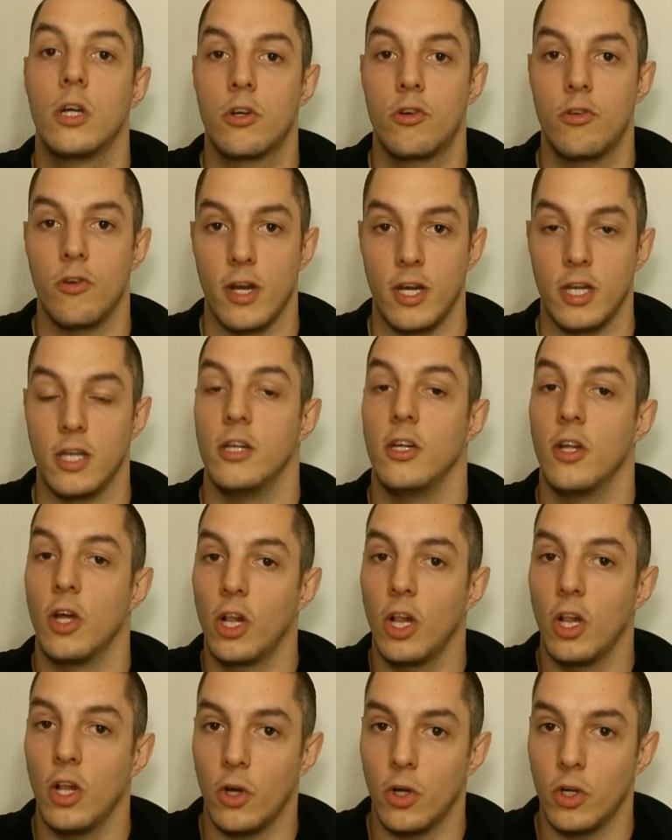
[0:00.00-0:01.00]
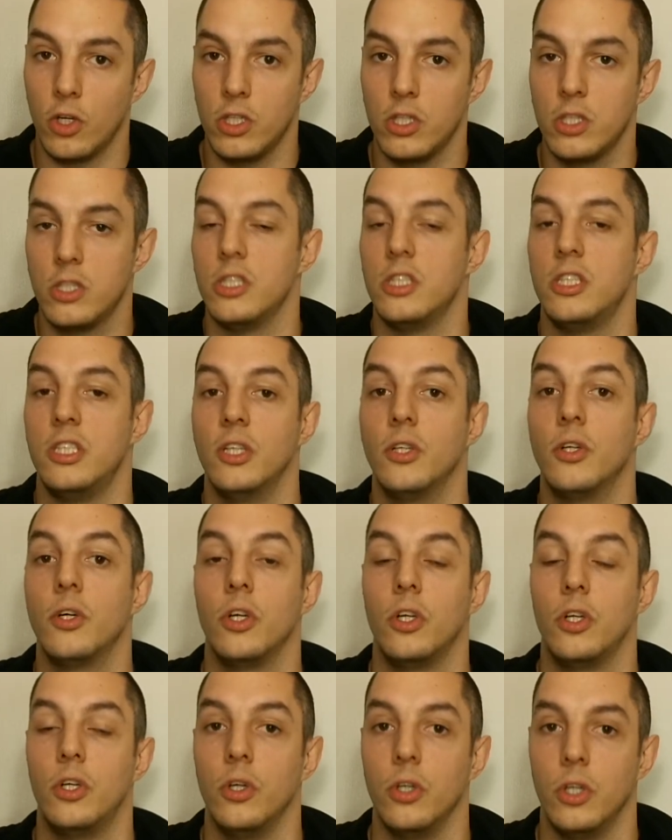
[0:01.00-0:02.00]
credit. Not a lot, she's still
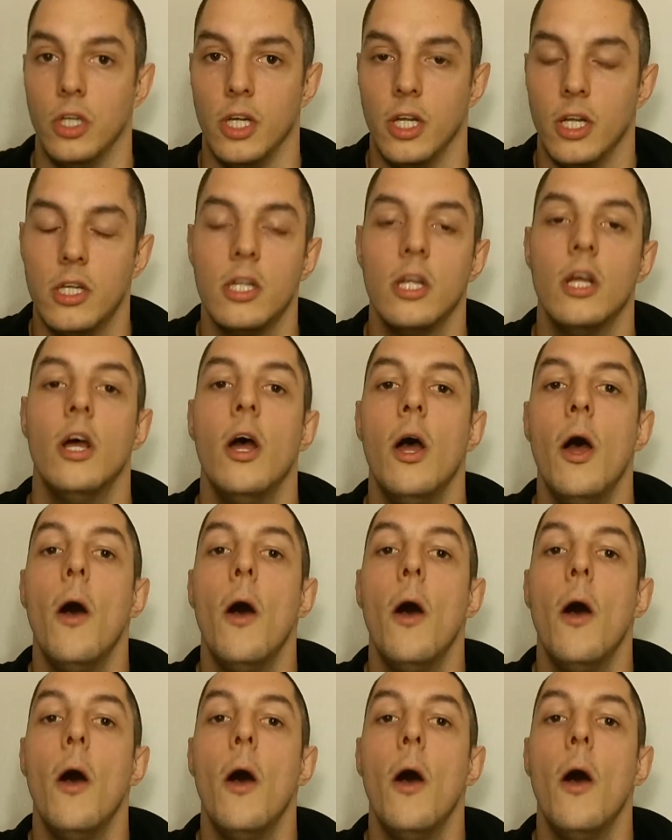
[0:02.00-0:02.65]
not good in it,